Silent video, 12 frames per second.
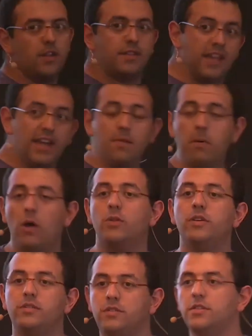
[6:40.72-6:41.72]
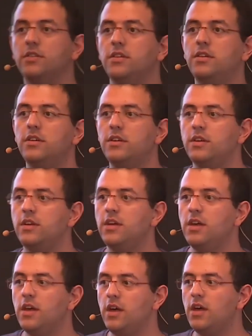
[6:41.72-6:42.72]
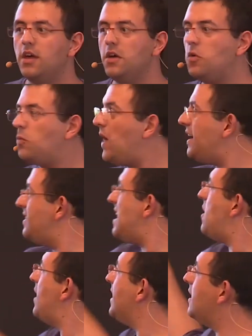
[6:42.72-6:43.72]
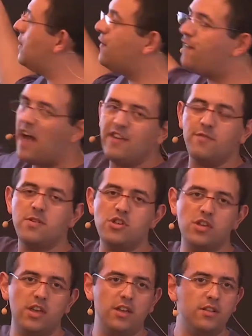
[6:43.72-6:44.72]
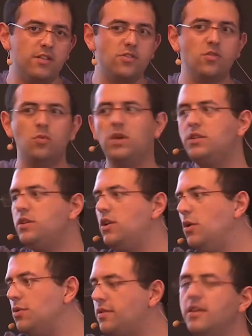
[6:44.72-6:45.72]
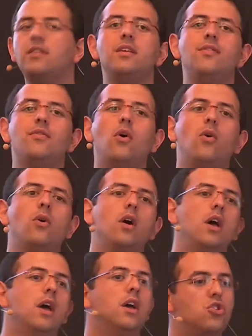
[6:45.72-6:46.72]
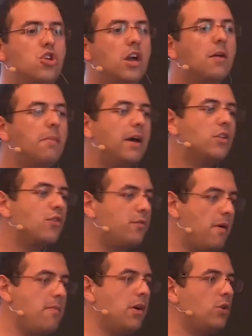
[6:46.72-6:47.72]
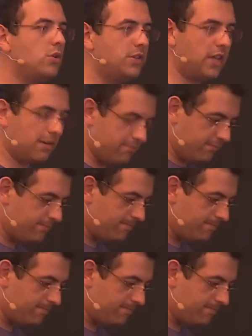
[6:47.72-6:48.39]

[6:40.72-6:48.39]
Think about it. Right now, I get 5 machines with 64 gigabytes of memory on them,